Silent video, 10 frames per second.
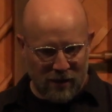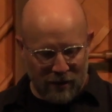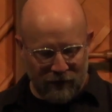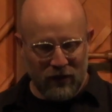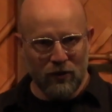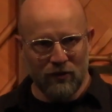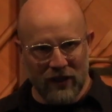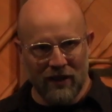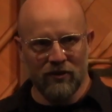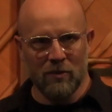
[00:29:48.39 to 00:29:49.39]
If you've
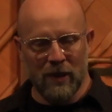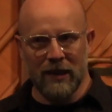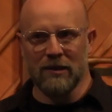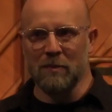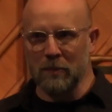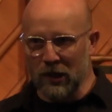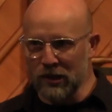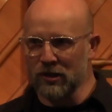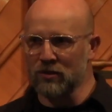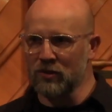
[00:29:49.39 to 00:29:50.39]
never made the
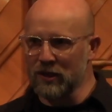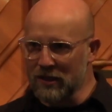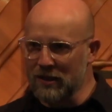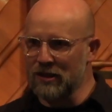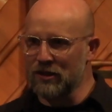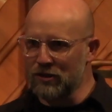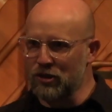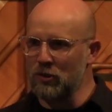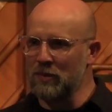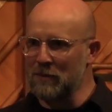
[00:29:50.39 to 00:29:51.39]
personal decision
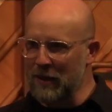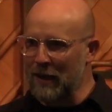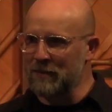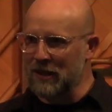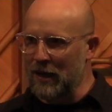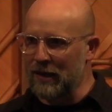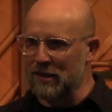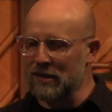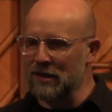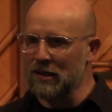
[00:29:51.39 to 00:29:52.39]
to be
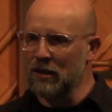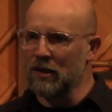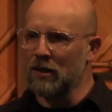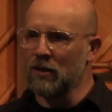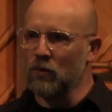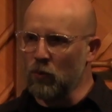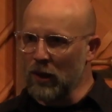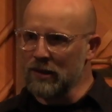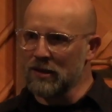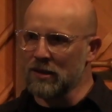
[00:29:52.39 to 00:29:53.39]
baptized,
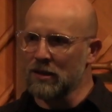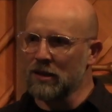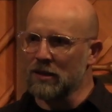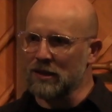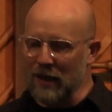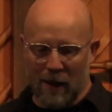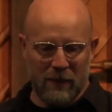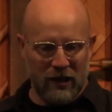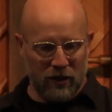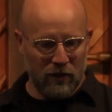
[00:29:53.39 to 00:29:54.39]
what's
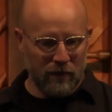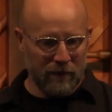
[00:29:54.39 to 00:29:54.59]
stopping you?